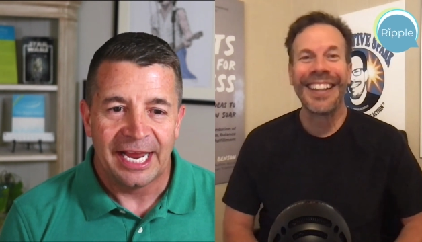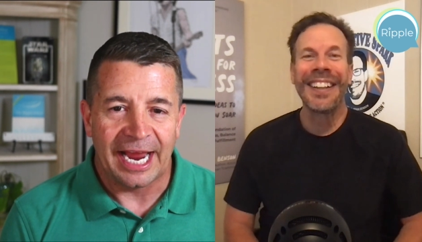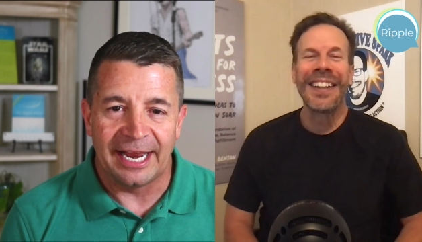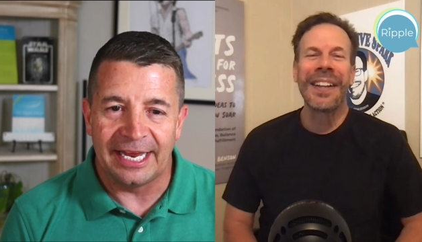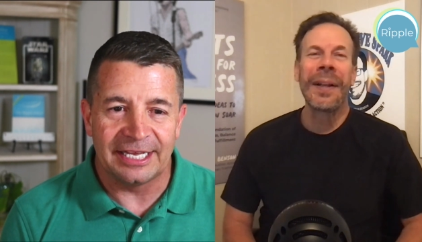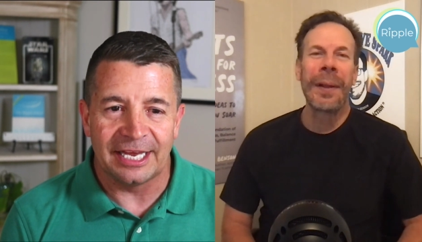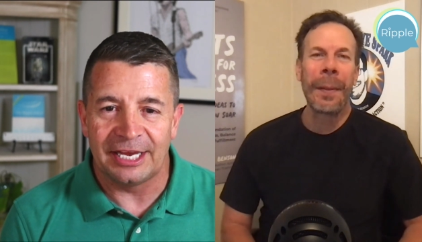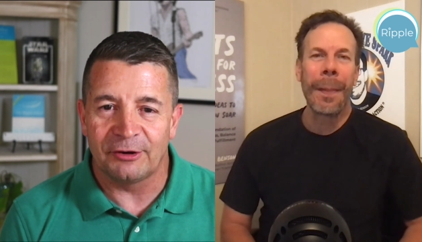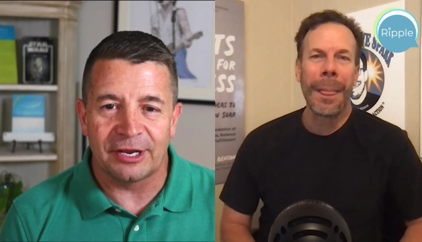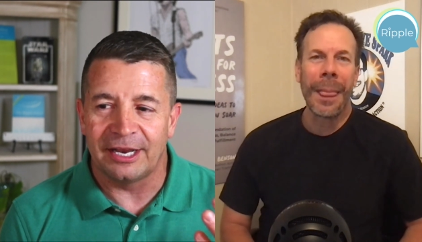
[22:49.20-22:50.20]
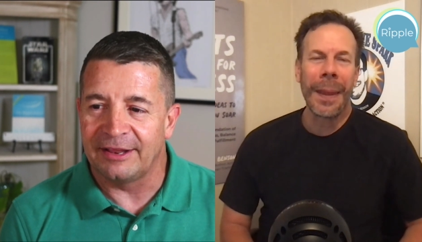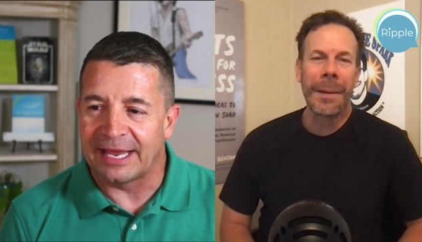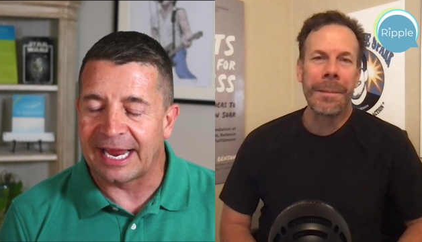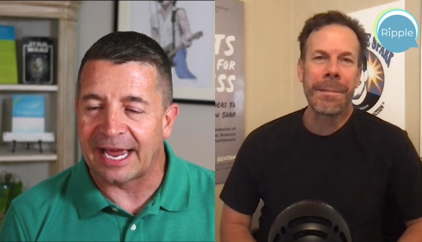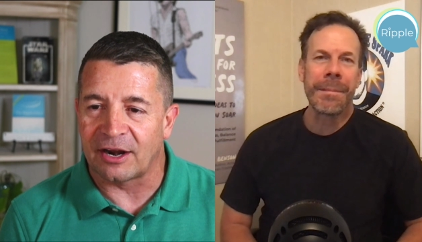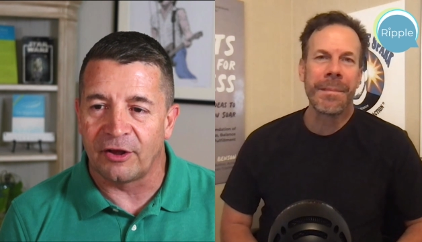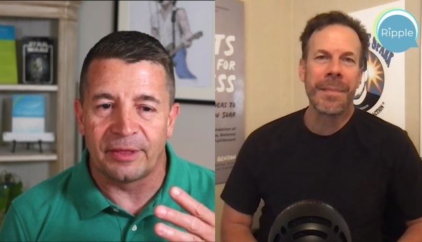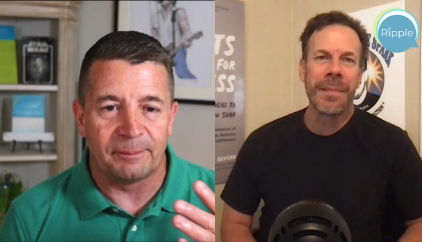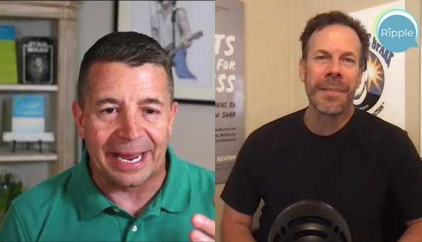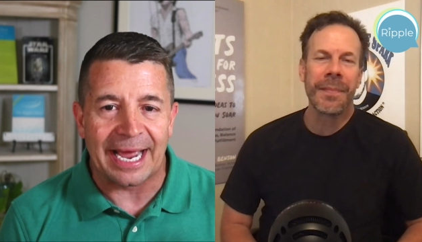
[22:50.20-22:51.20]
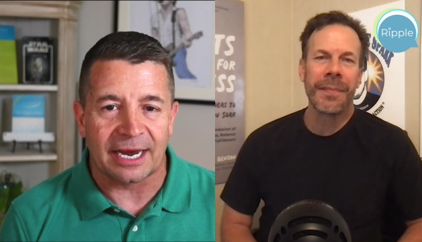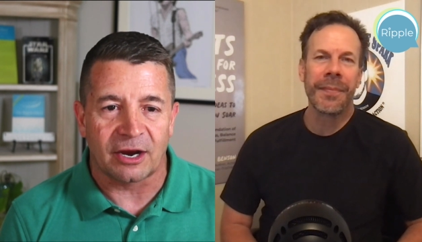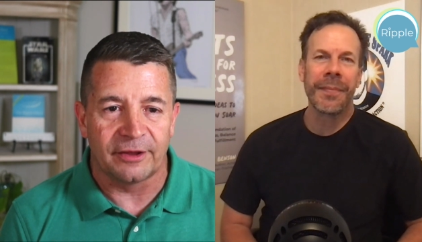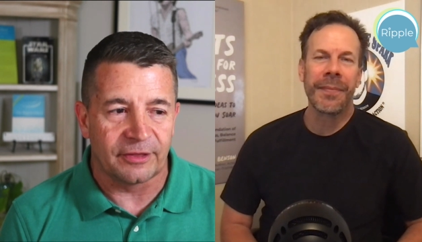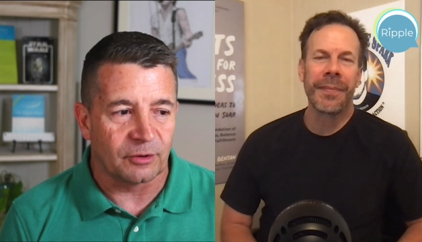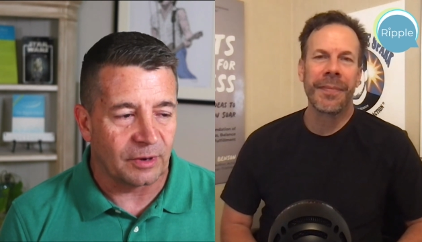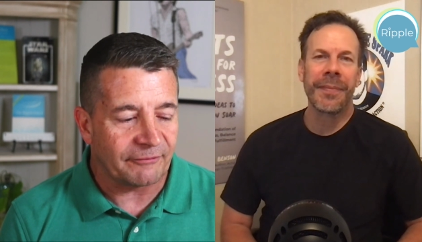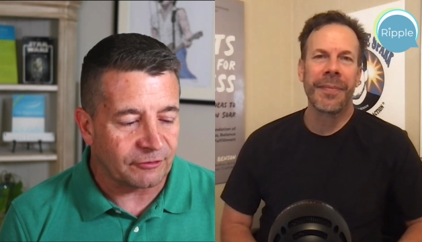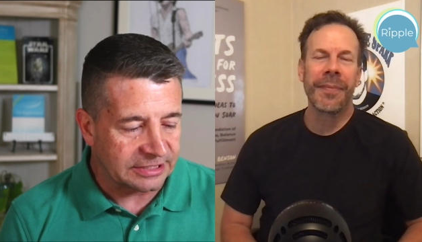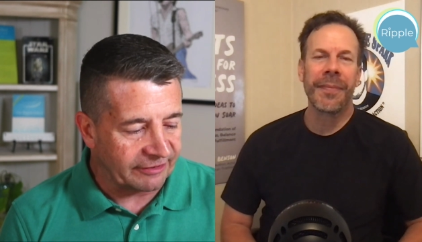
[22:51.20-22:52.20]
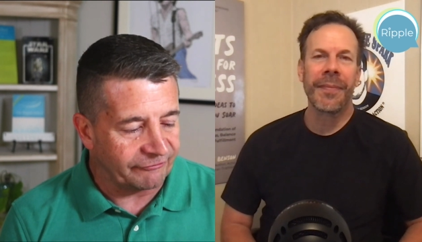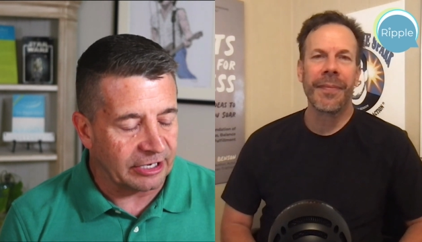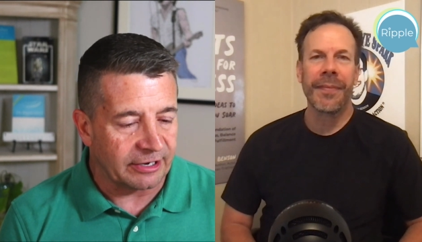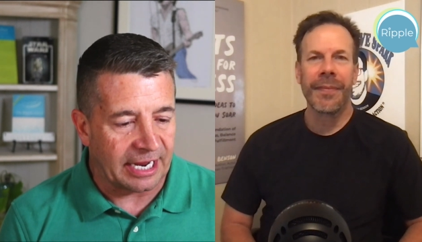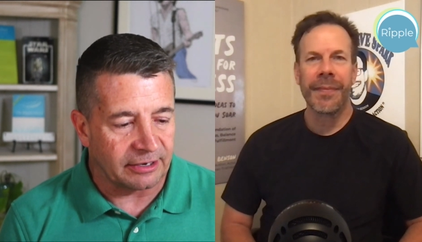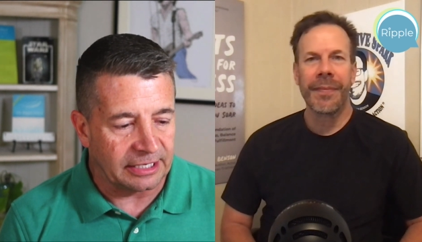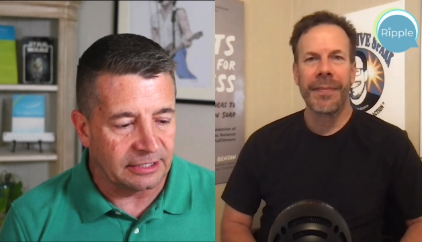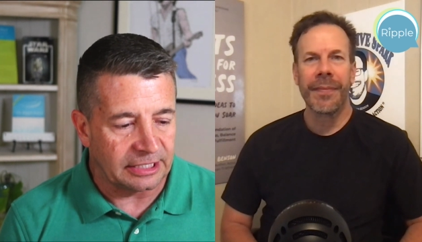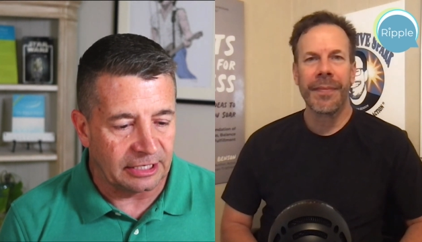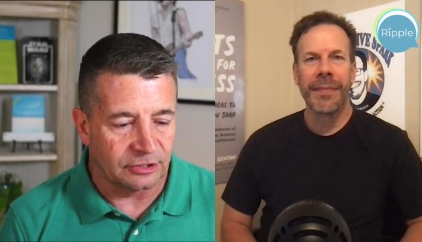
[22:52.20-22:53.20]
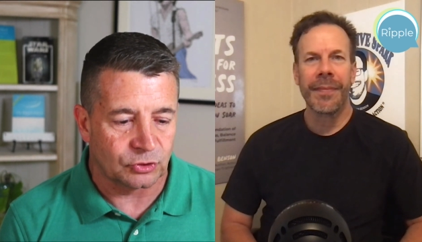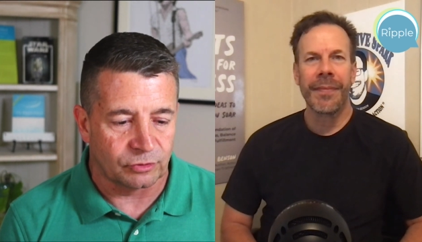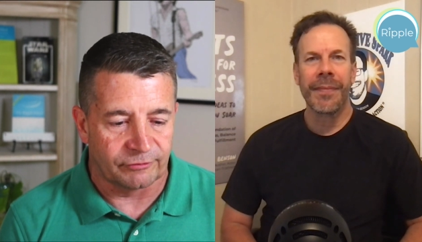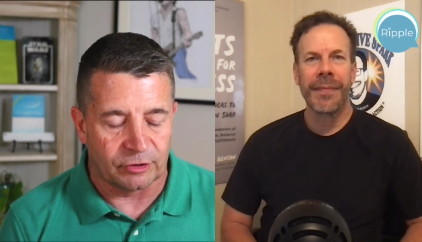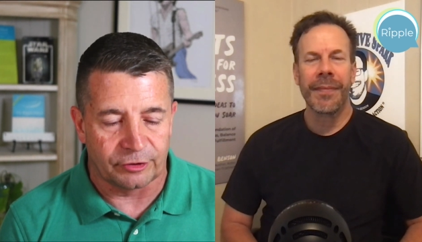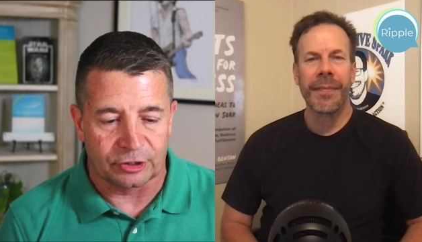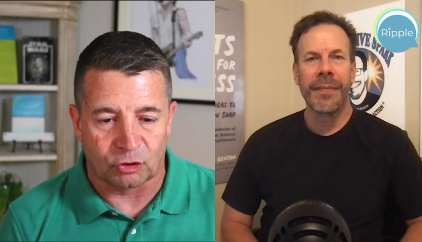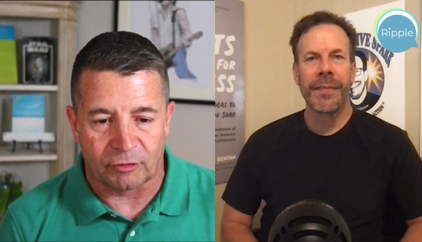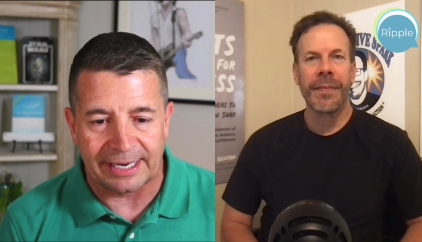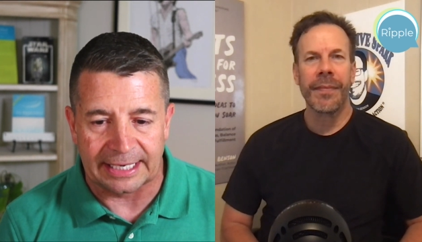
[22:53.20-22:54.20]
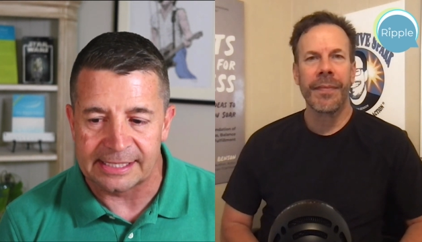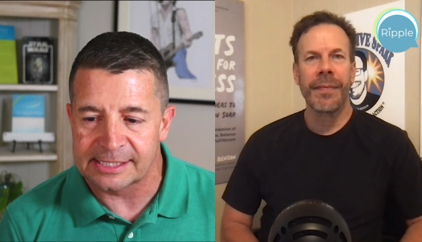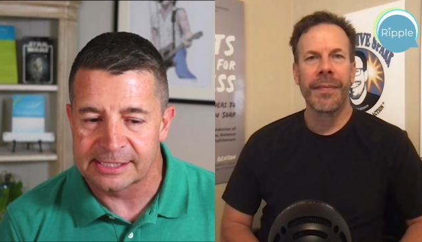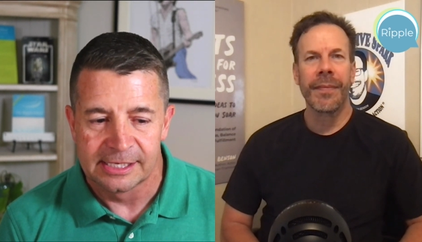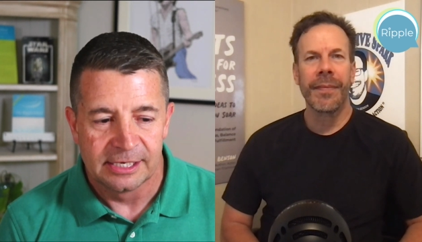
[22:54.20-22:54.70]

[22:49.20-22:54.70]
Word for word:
Speaker 1: And then you could they had on the back on the reference I figured out in you know sort of all the credits